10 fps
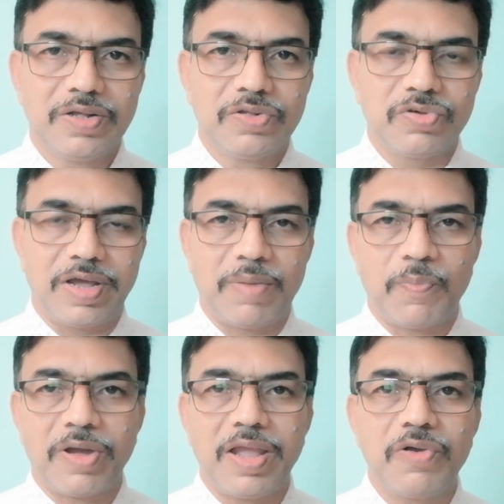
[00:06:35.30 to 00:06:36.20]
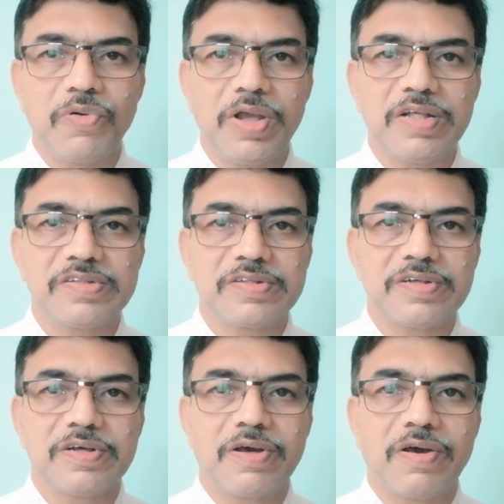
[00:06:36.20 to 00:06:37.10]
So an employee who is
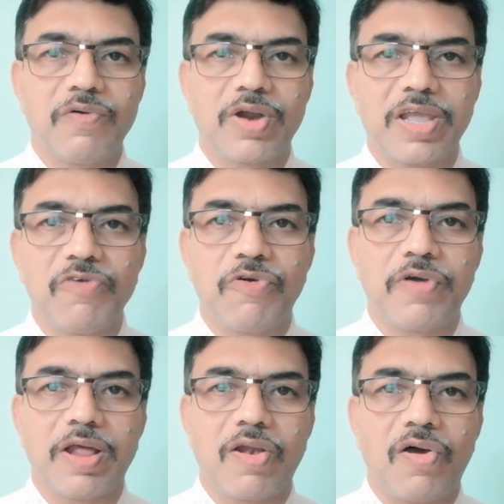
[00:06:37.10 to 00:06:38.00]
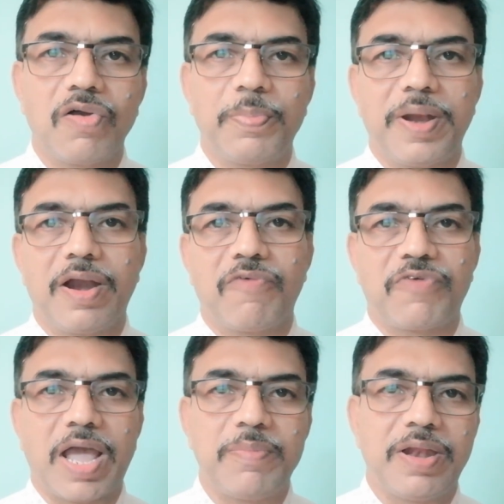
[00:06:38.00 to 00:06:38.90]
working over a long period of
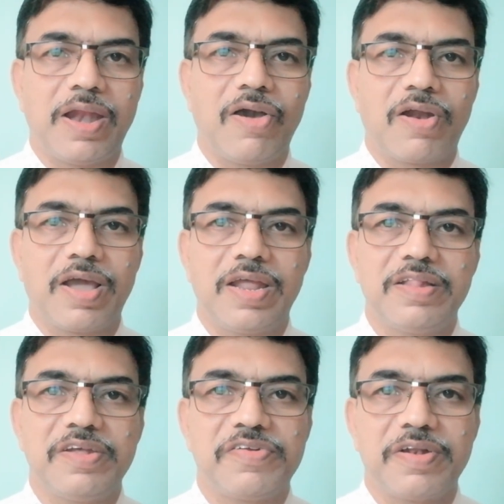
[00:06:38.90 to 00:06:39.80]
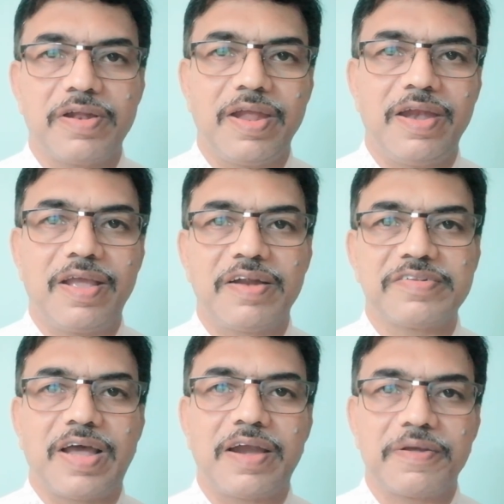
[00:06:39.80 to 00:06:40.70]
time in any organization indicates
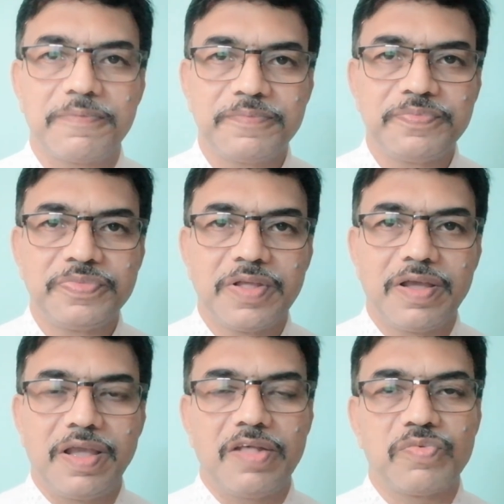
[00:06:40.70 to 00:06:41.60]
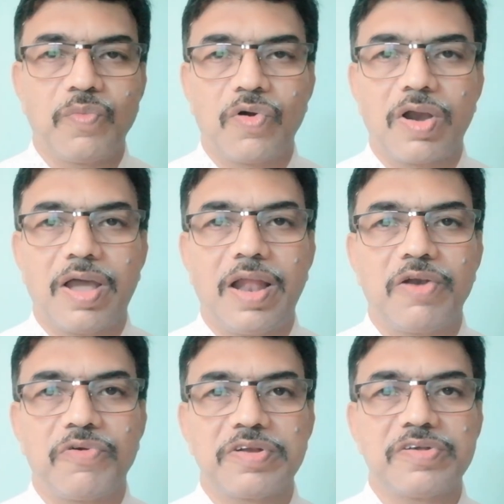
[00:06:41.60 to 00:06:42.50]
that he is more loyal
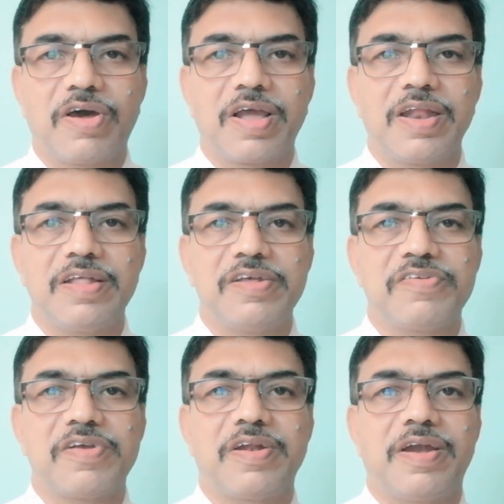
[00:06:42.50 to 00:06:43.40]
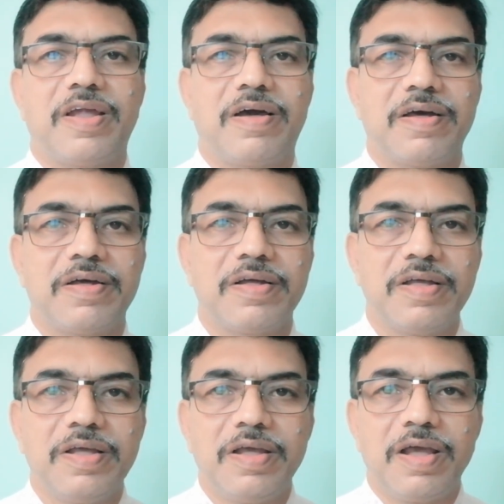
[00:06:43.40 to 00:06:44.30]
towards the organization, and
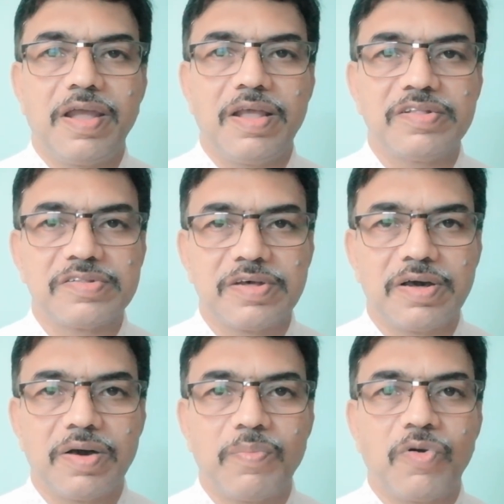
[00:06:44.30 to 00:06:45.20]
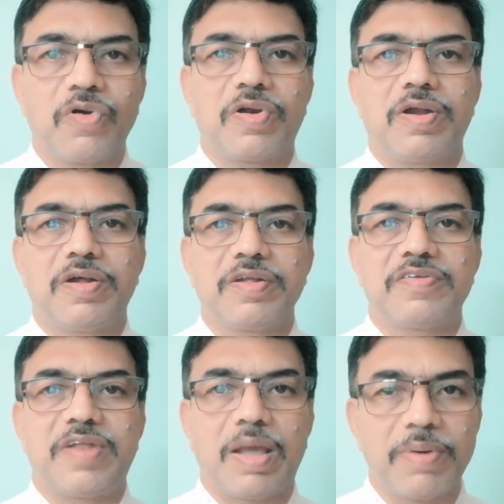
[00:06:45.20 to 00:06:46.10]
he is more
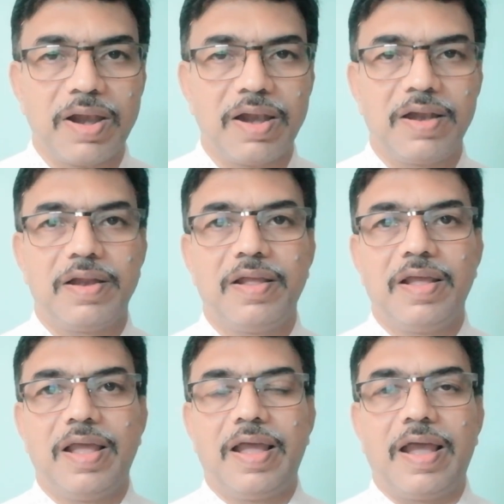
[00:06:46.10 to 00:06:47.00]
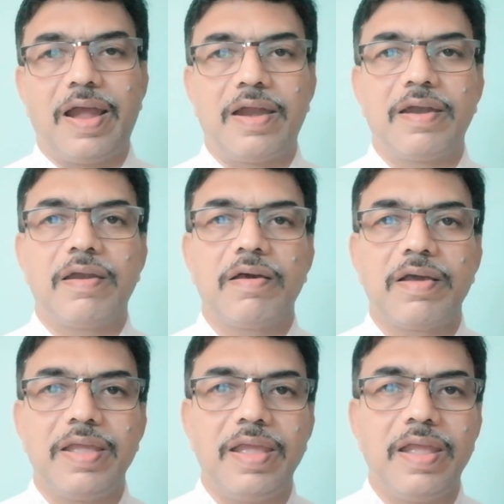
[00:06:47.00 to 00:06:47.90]
stable, and
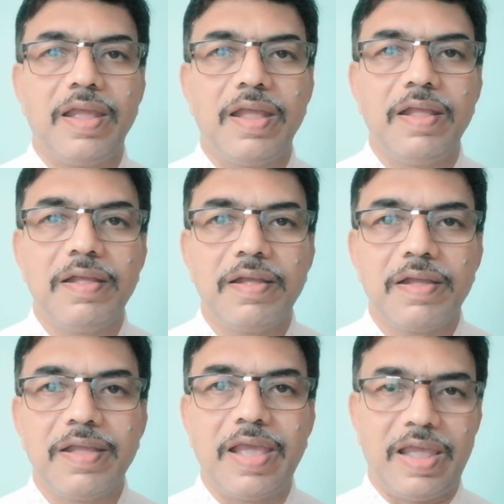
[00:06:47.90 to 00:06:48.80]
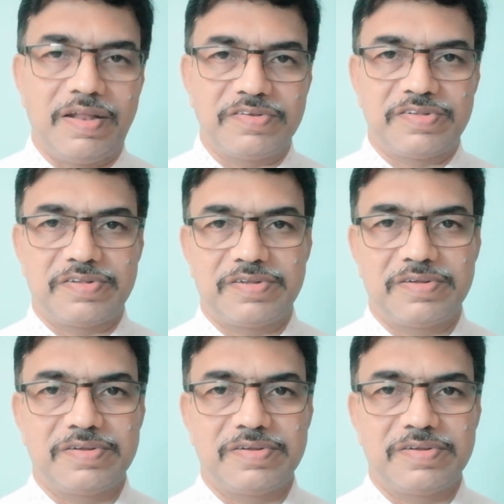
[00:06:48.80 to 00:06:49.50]
he gains